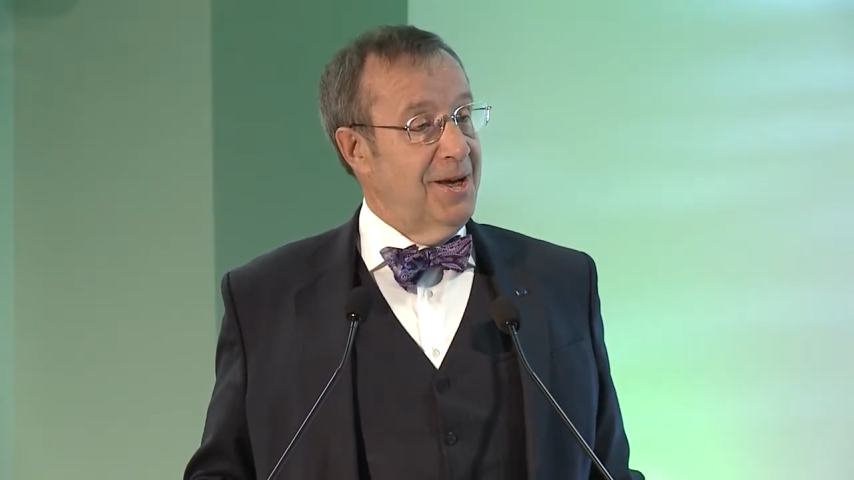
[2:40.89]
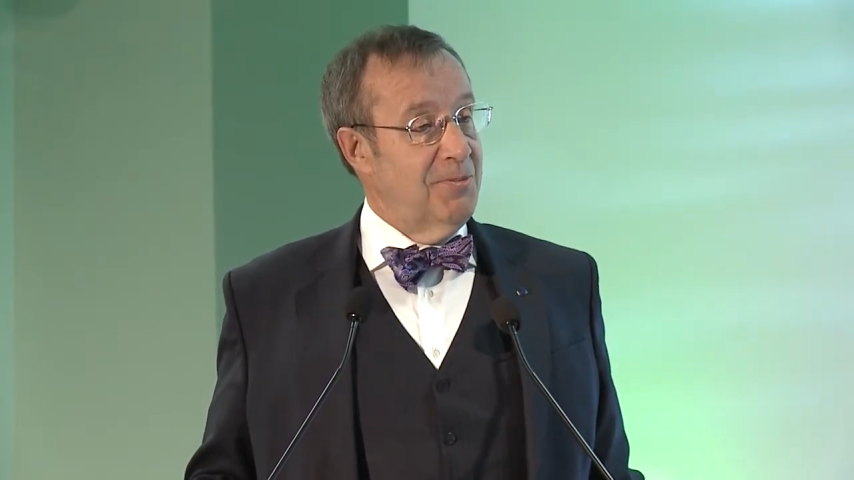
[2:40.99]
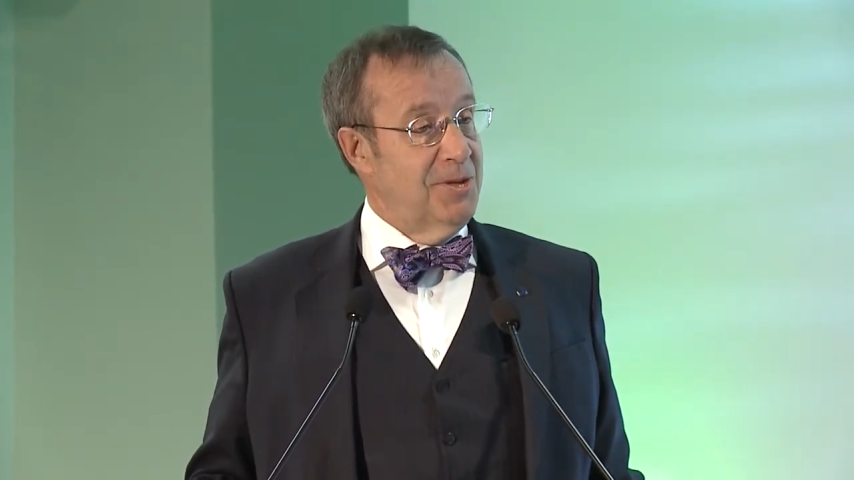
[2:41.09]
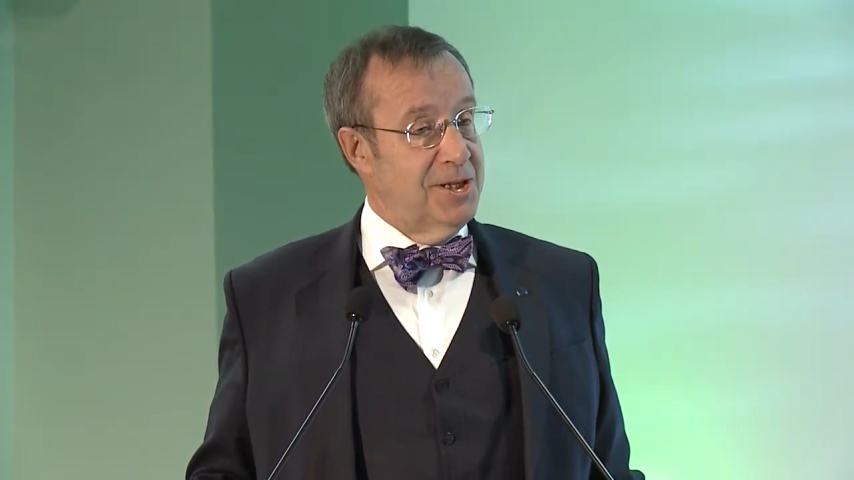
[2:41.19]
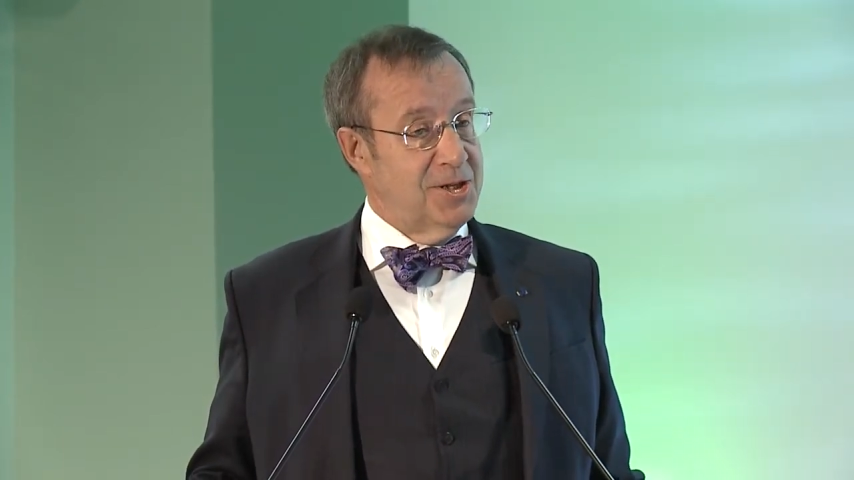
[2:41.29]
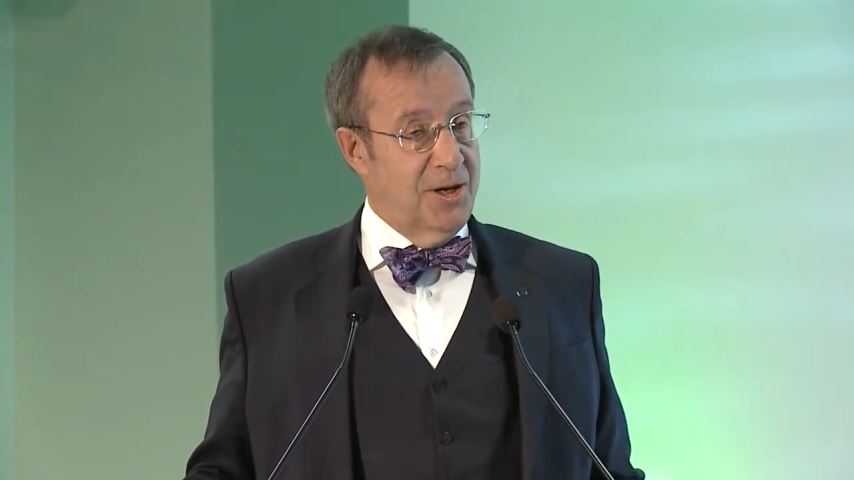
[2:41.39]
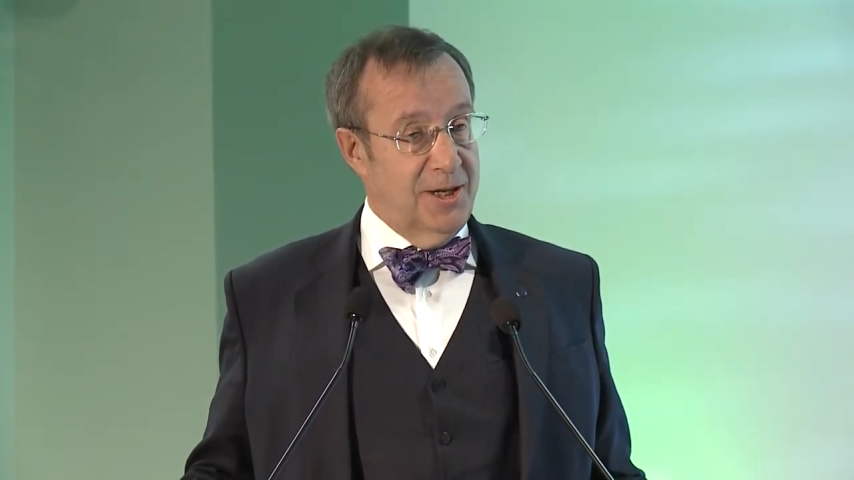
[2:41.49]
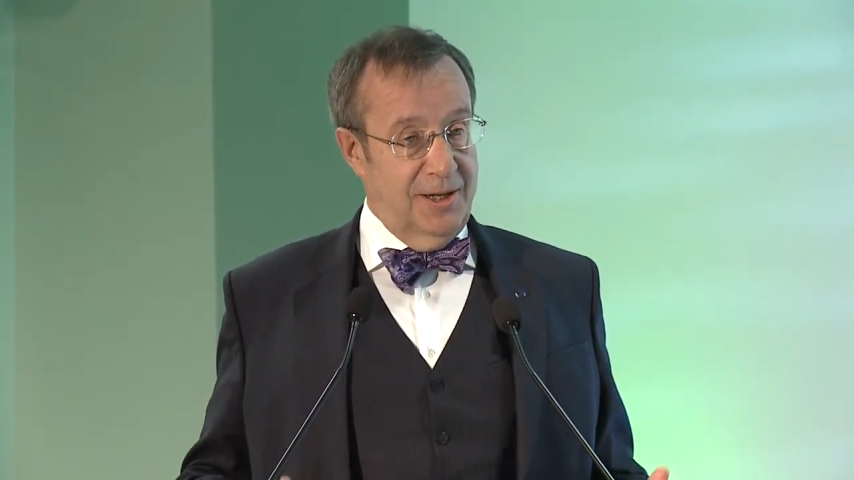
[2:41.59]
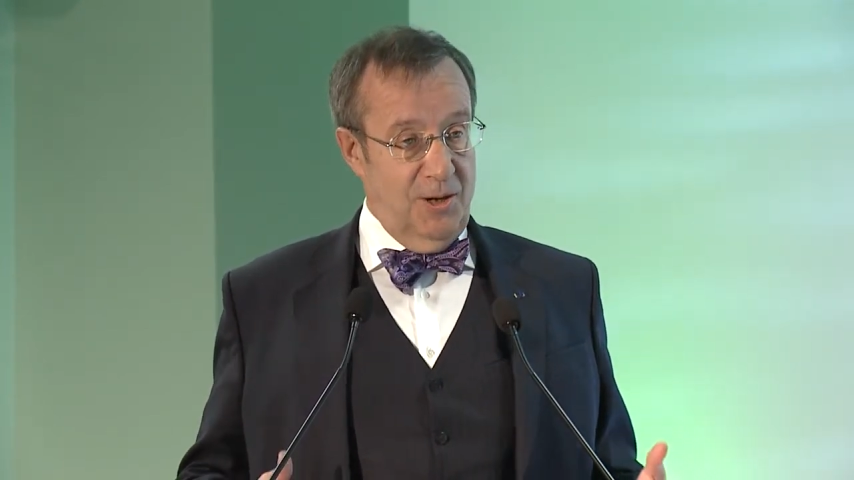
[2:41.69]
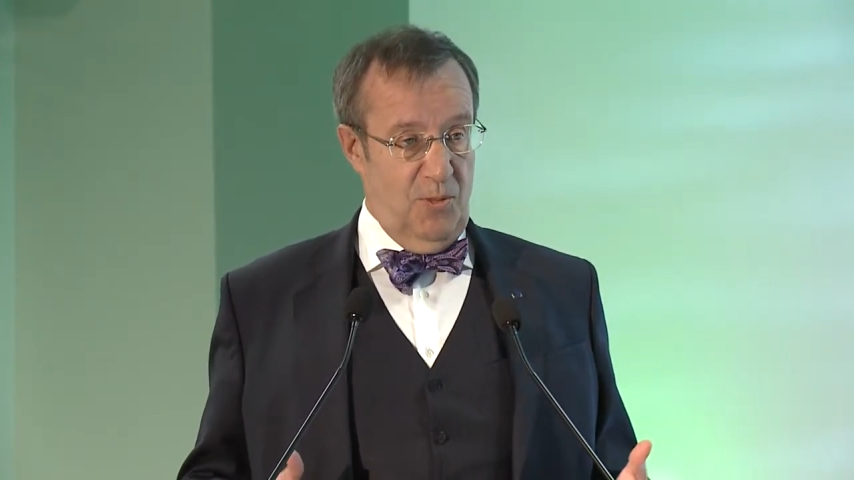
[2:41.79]
uh, we
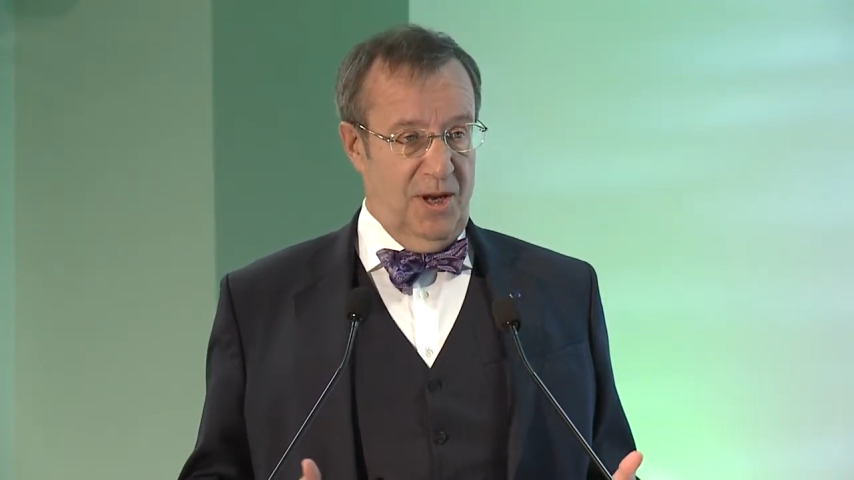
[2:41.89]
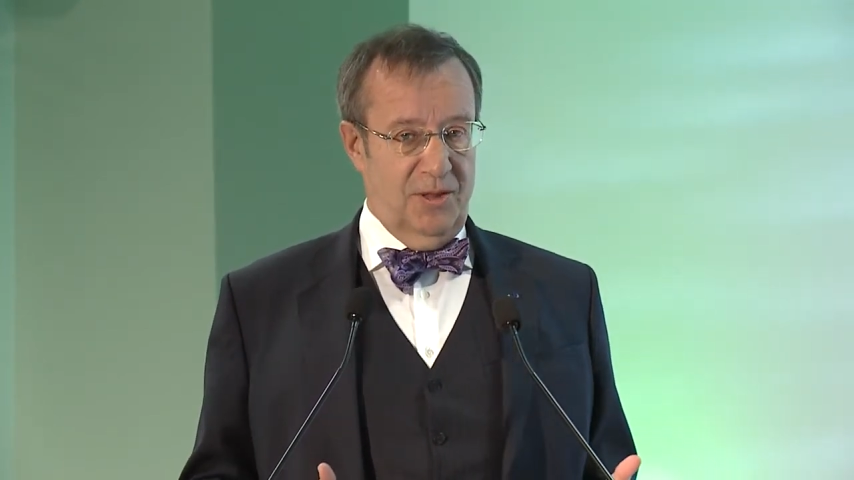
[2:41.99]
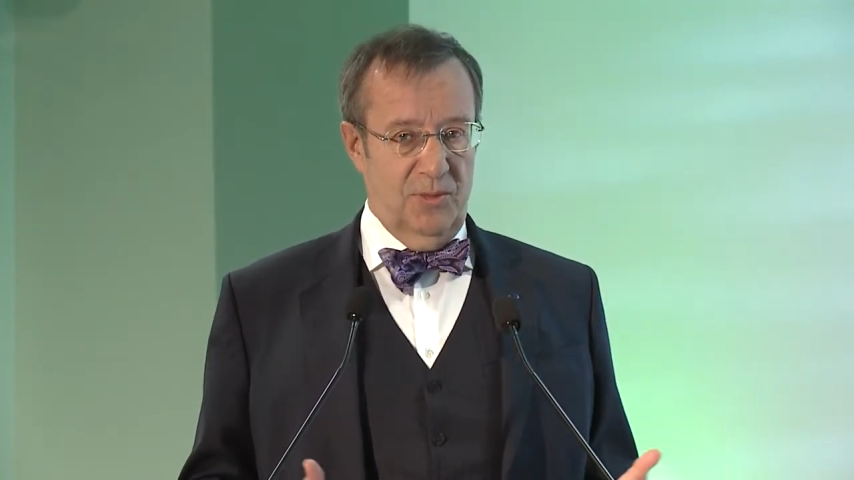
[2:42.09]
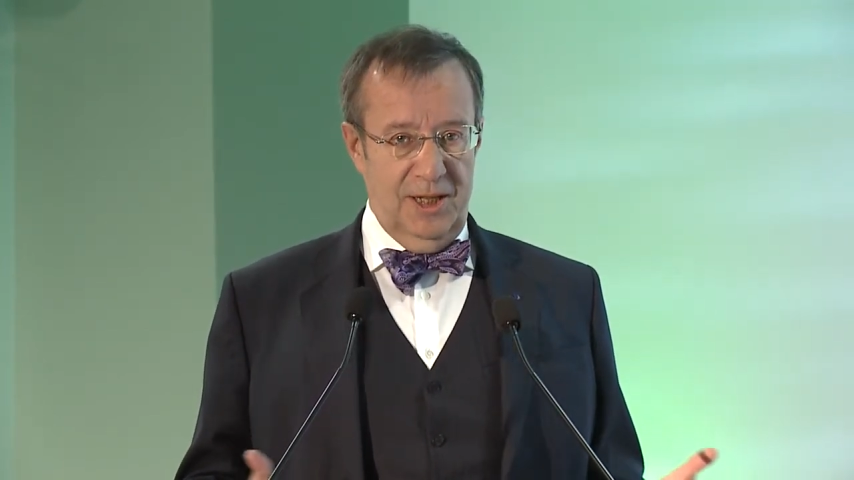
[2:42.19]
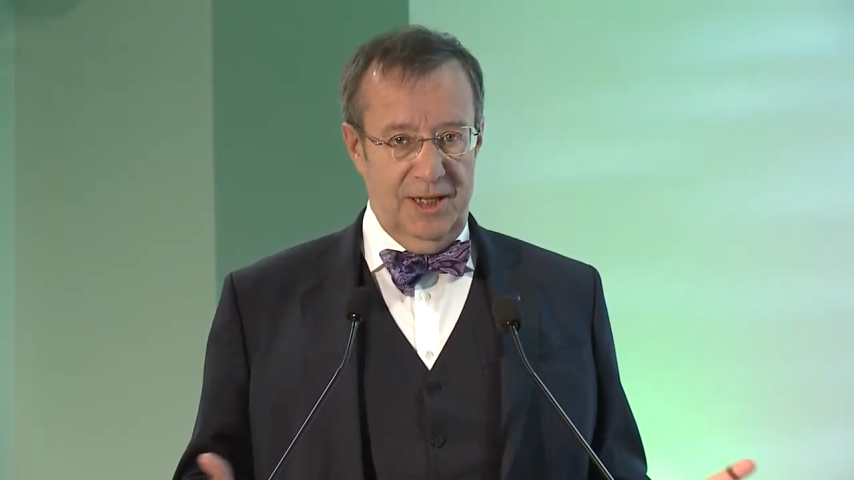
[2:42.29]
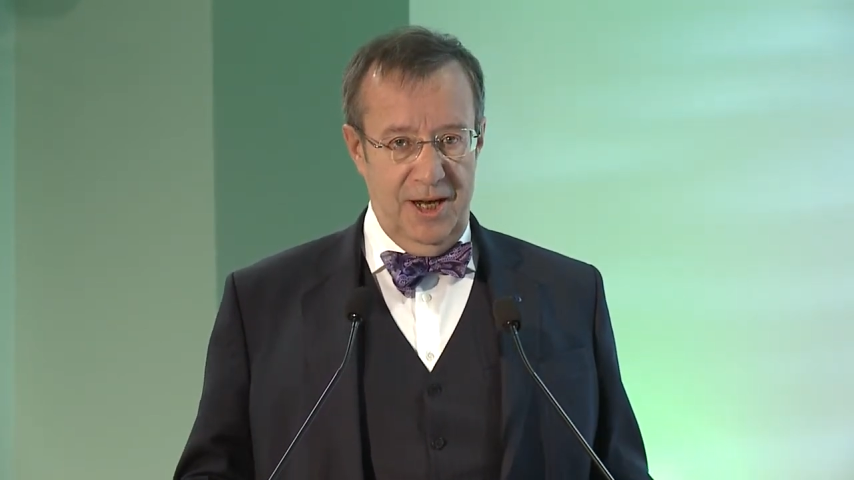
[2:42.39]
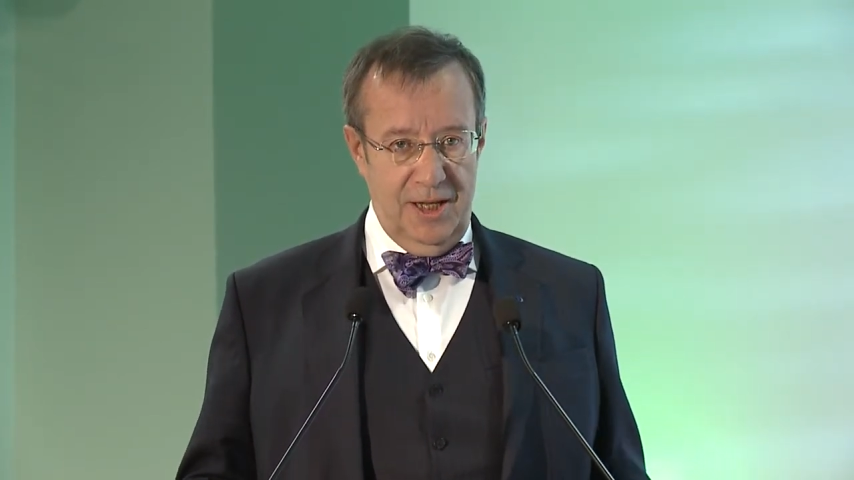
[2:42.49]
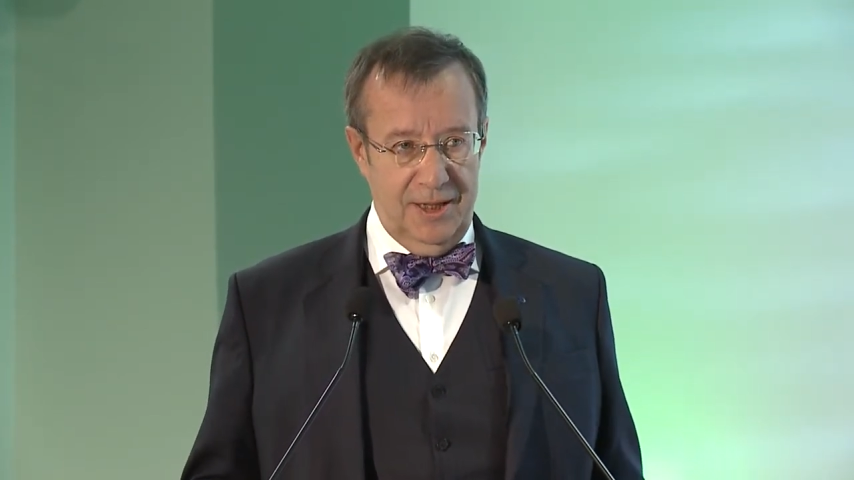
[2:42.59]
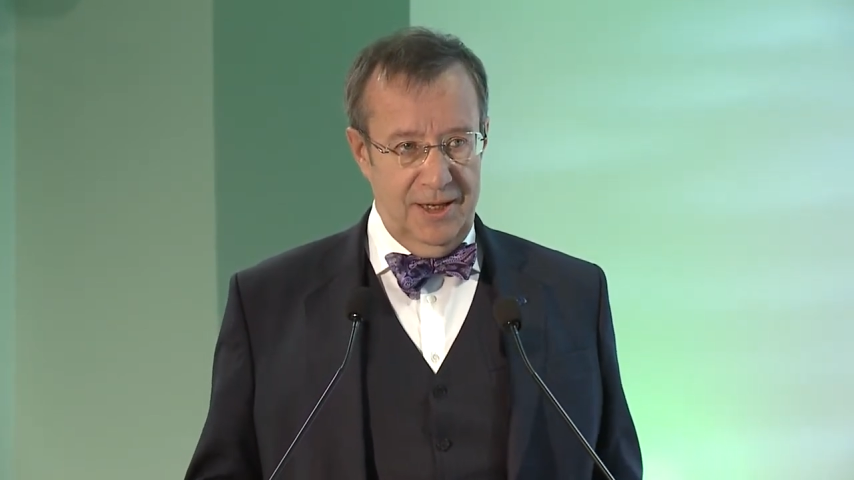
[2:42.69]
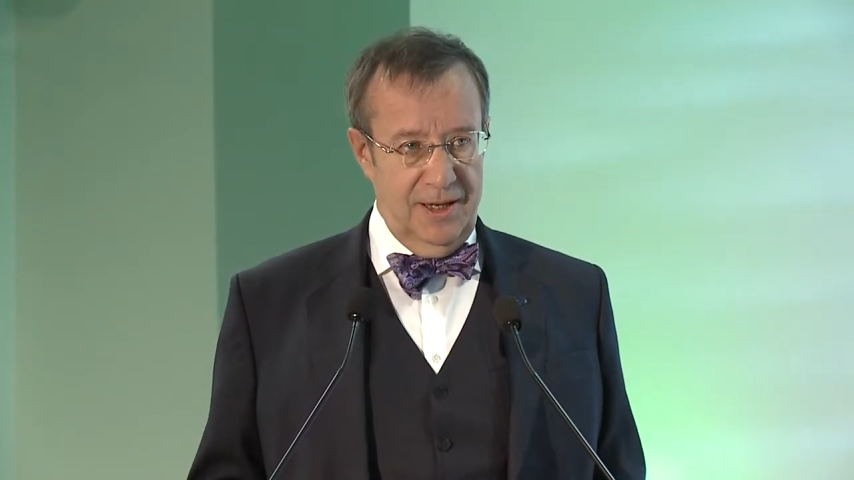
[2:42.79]
started with really
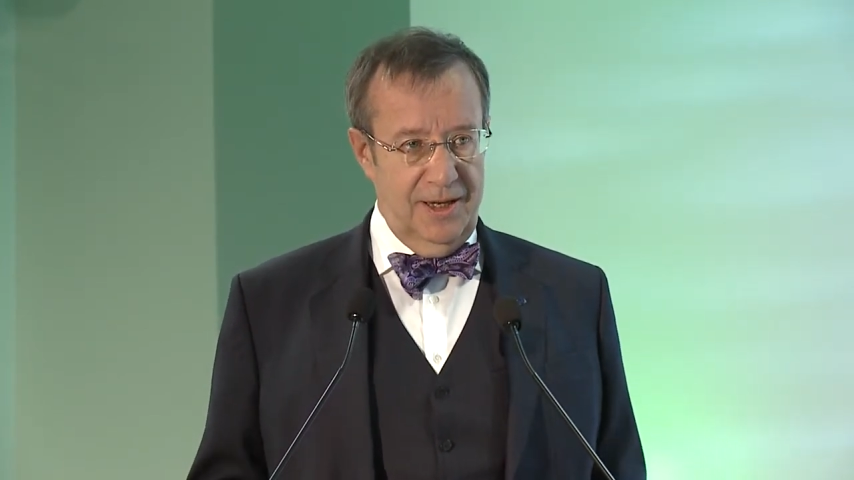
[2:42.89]
nothing